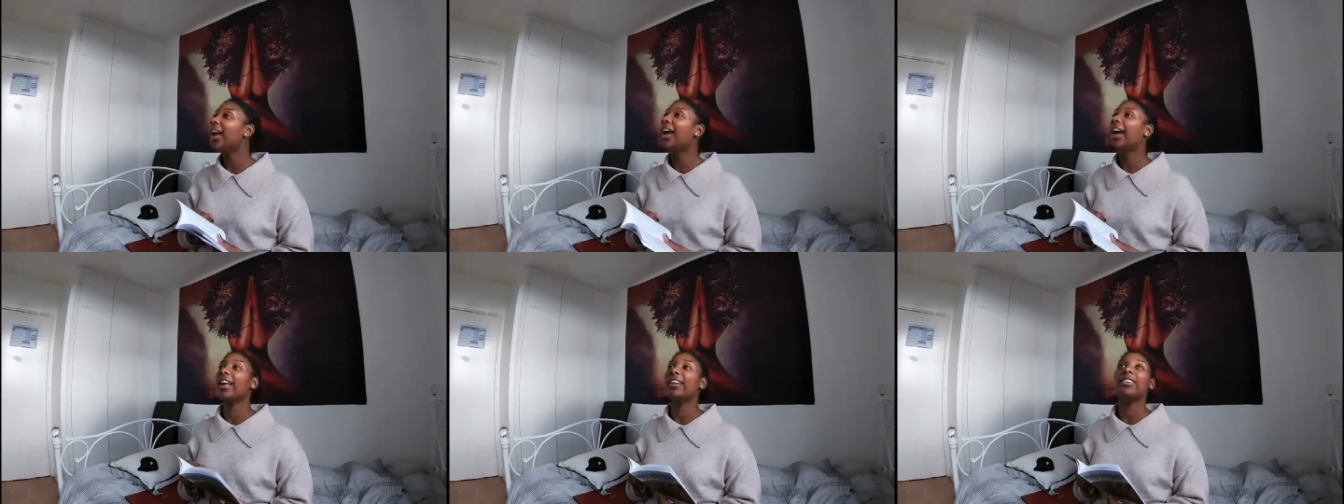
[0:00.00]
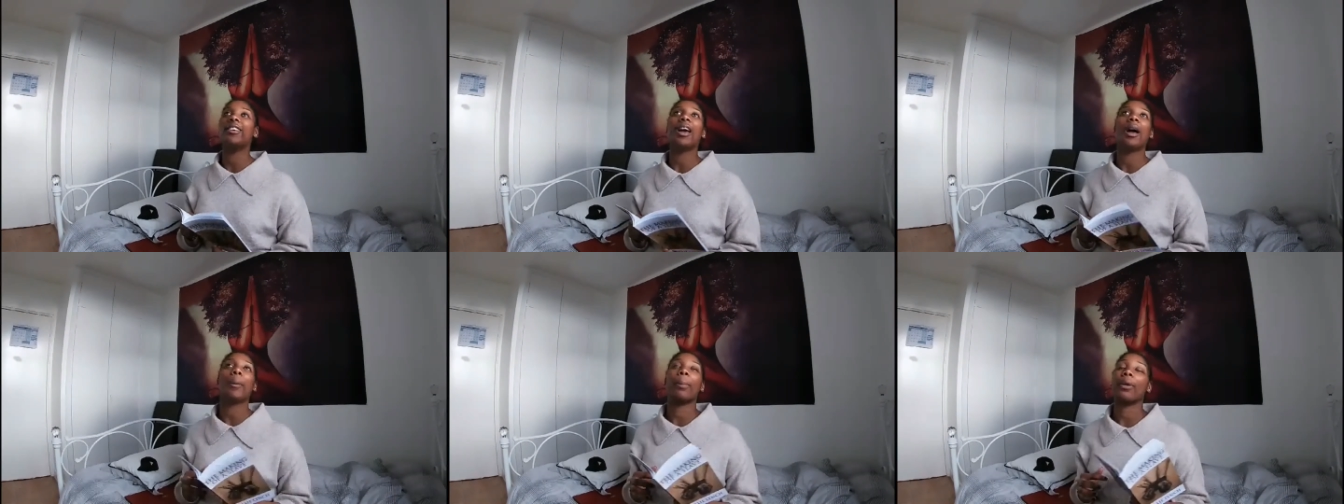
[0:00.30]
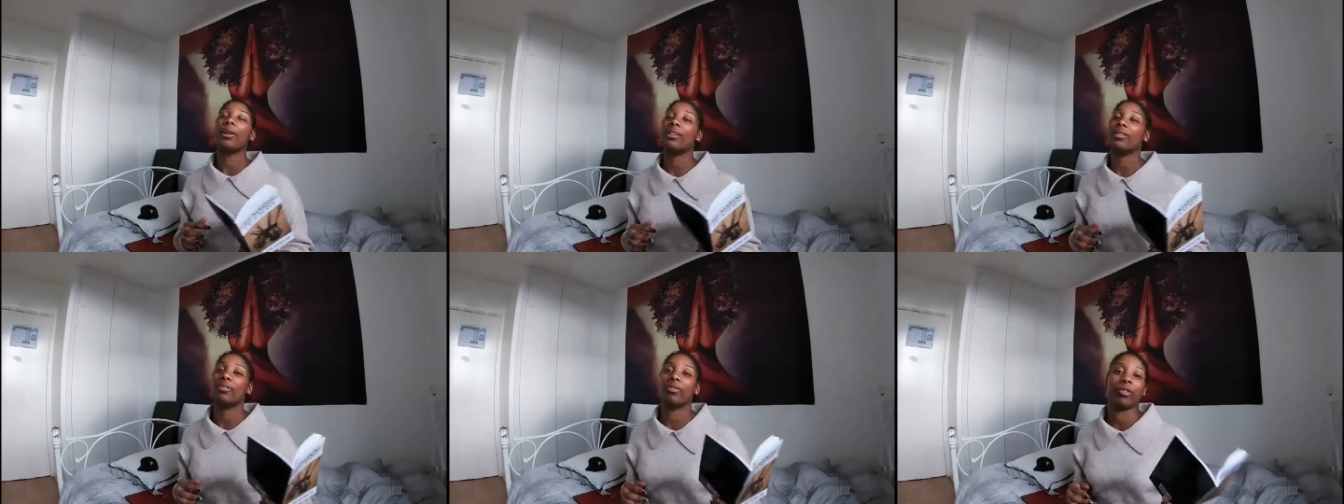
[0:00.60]
and you
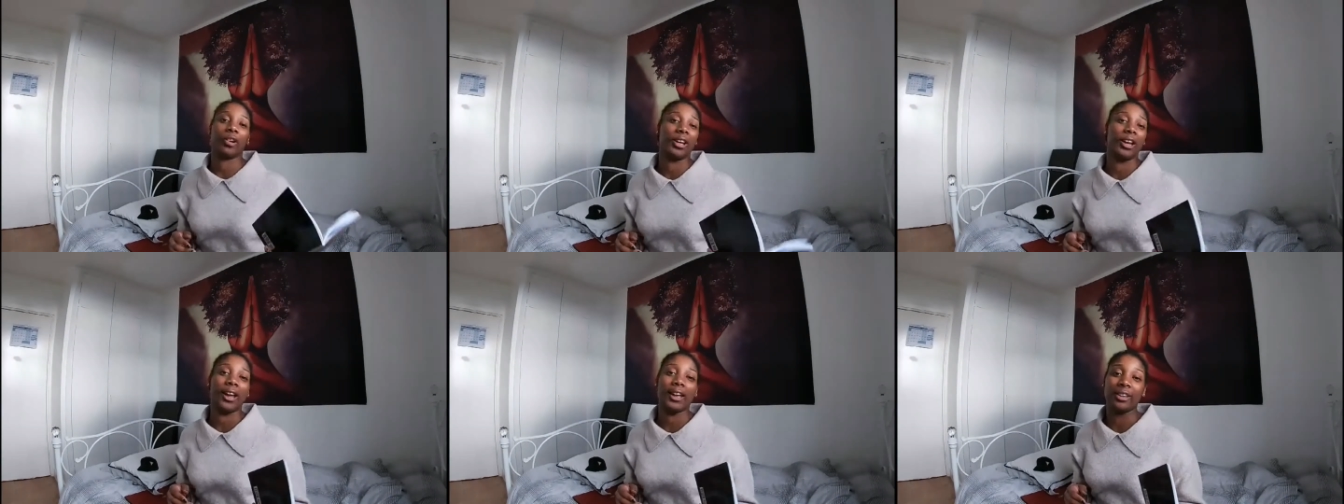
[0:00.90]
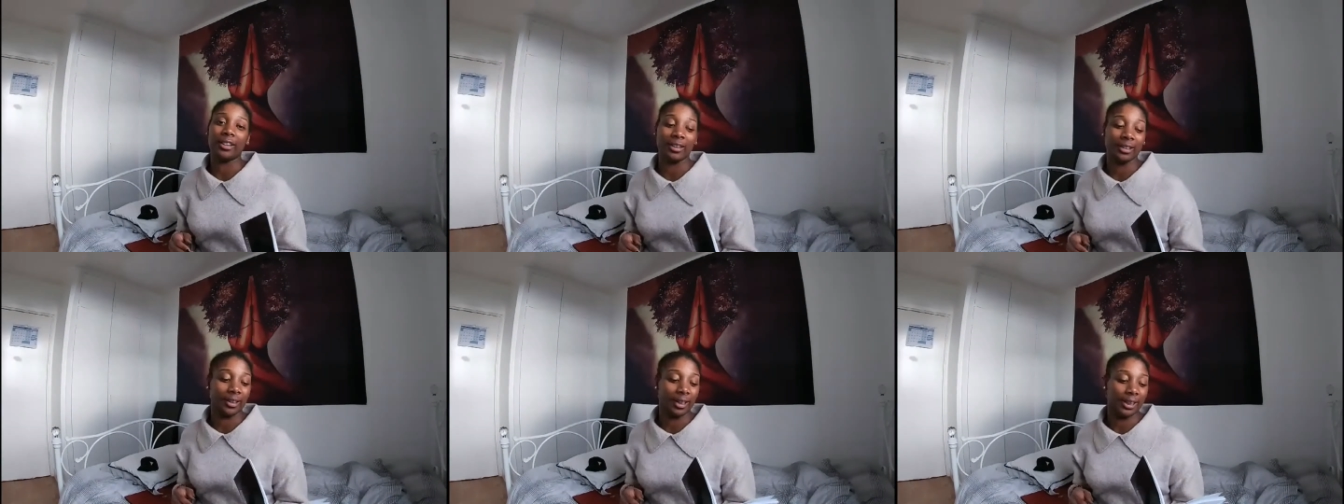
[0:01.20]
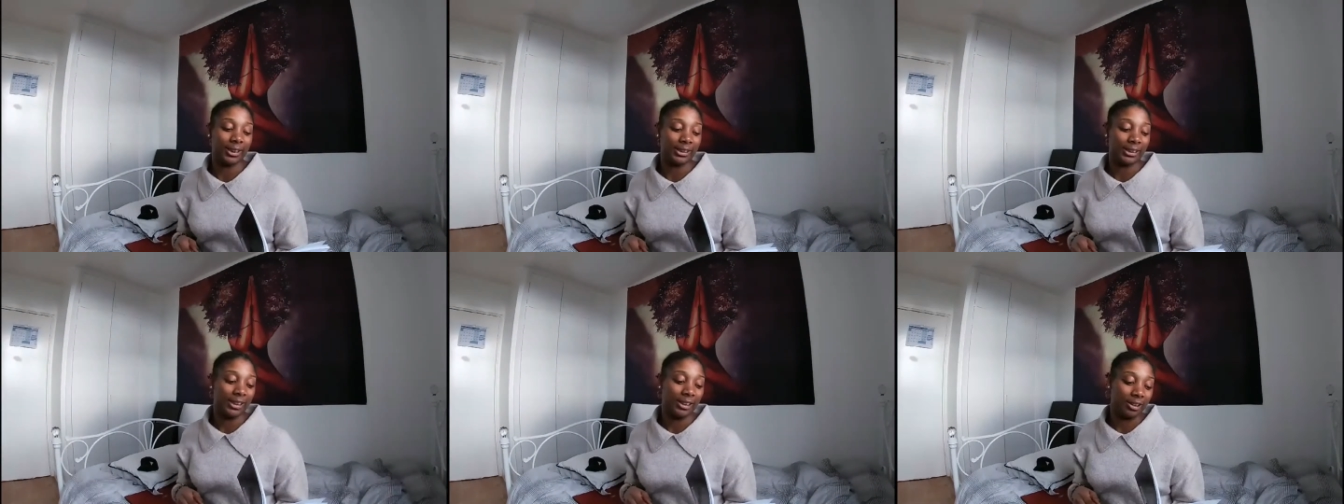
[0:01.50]
happen to forget your
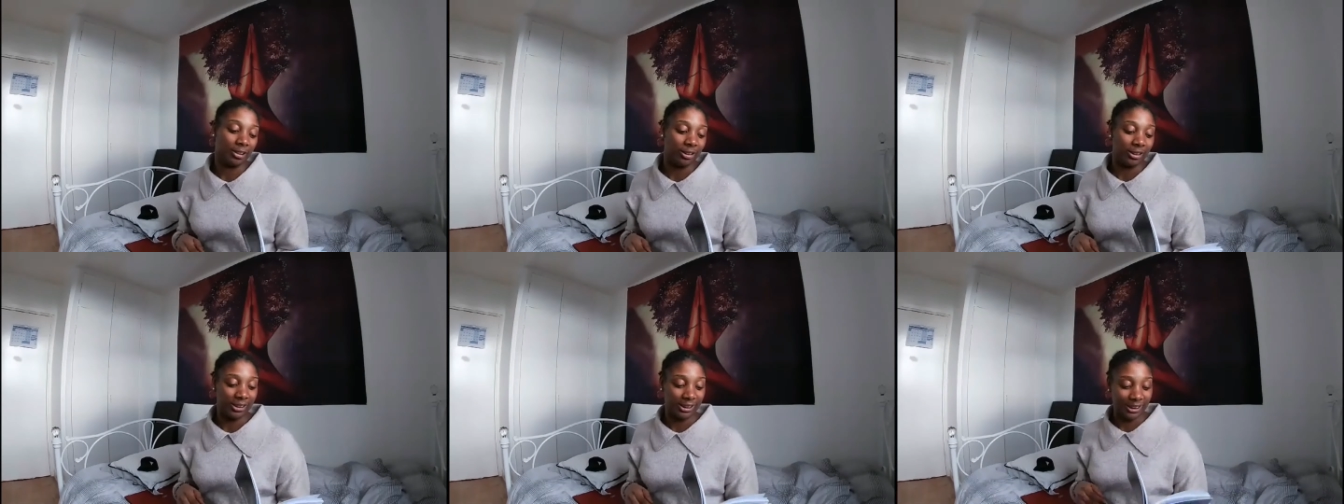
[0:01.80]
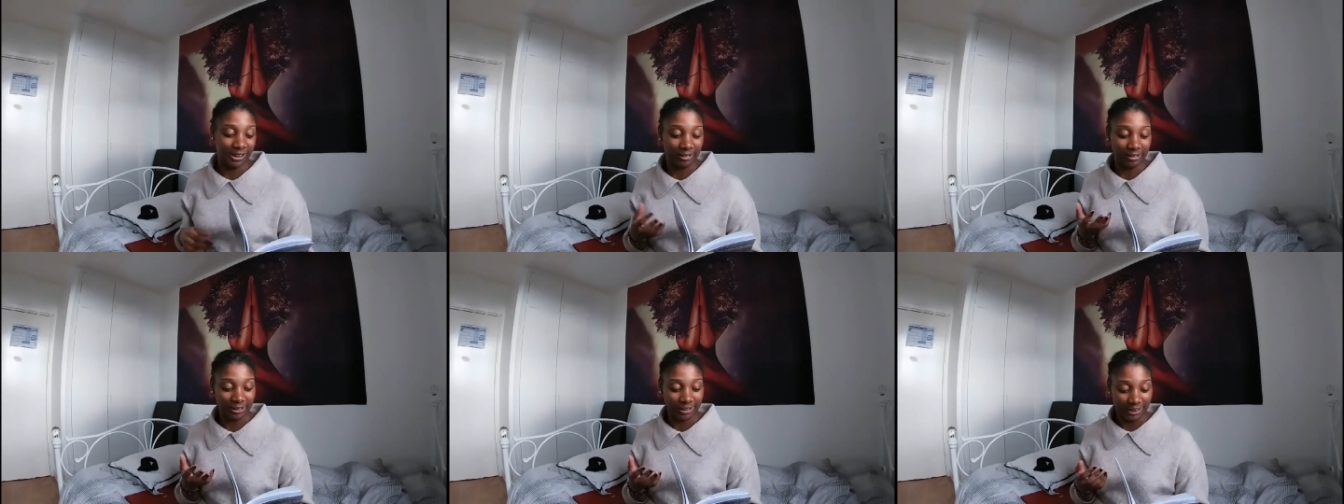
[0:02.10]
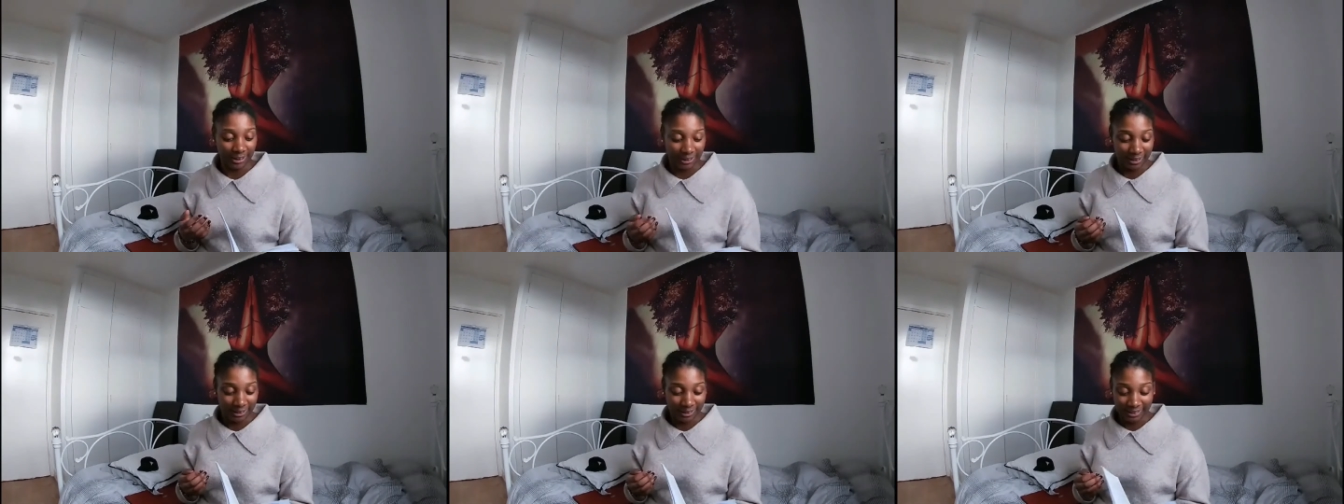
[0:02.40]
glasses, you can still
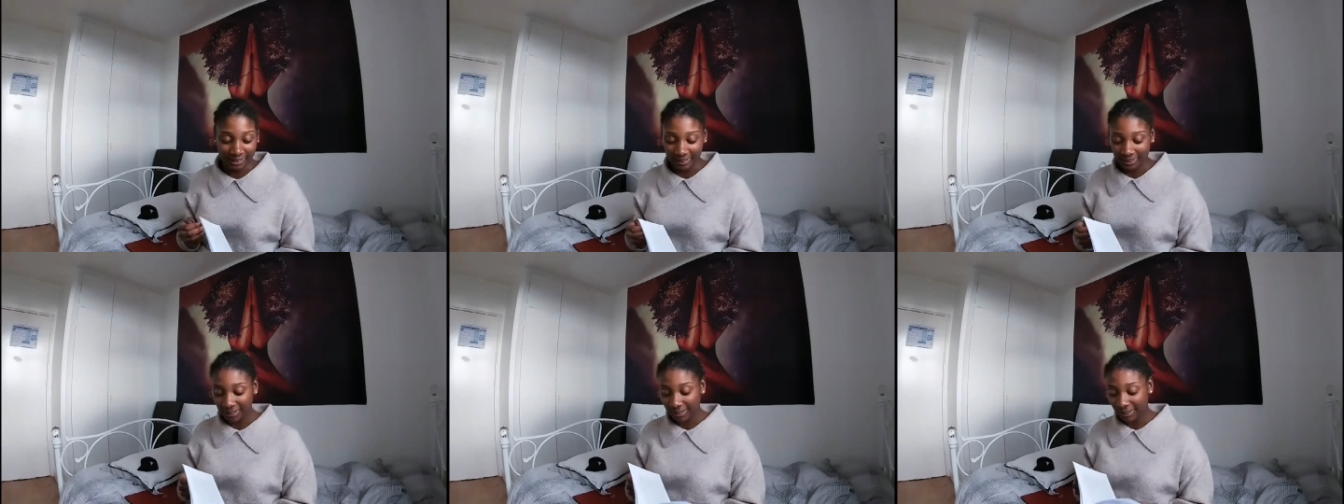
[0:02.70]
see this.